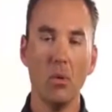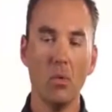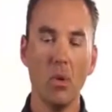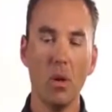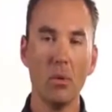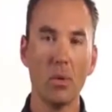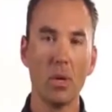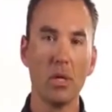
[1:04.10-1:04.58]

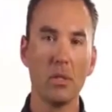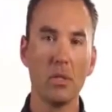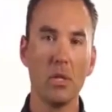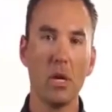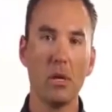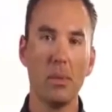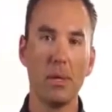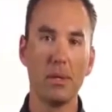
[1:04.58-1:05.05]
One, we're going to
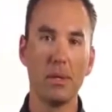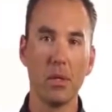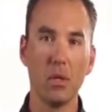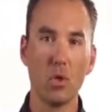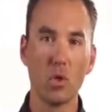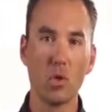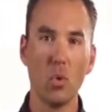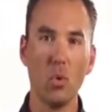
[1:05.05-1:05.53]
talk about the
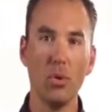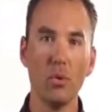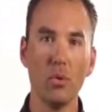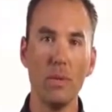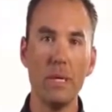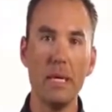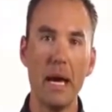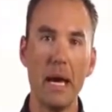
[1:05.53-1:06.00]
control
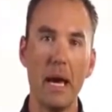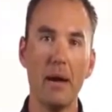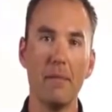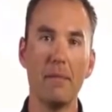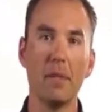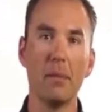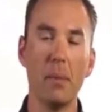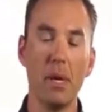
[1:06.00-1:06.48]
that we
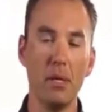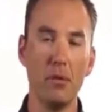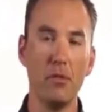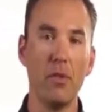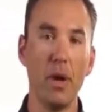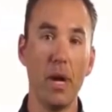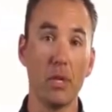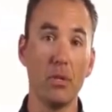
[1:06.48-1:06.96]
have in the
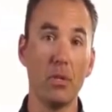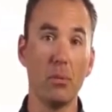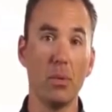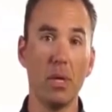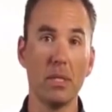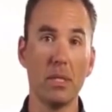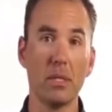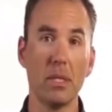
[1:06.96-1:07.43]
manufacturing
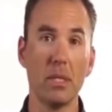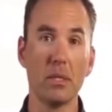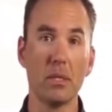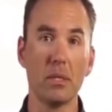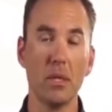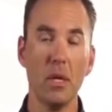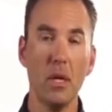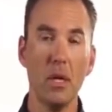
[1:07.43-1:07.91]

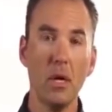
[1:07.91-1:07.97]
process.